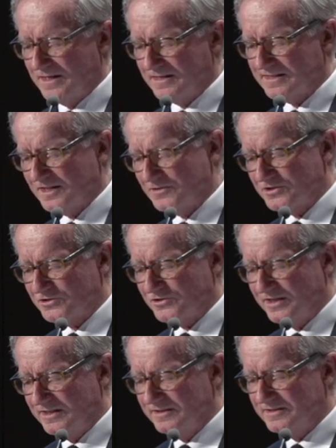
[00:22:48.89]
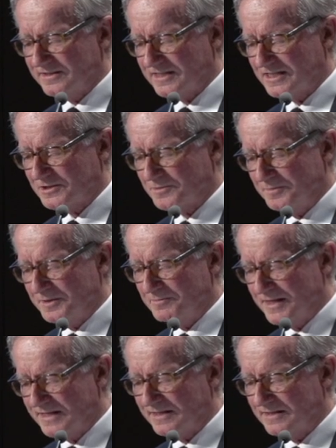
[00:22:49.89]
as other Australians customarily
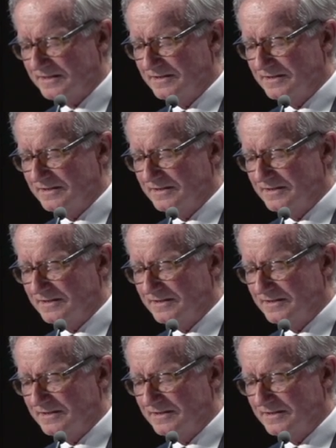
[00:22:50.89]
make,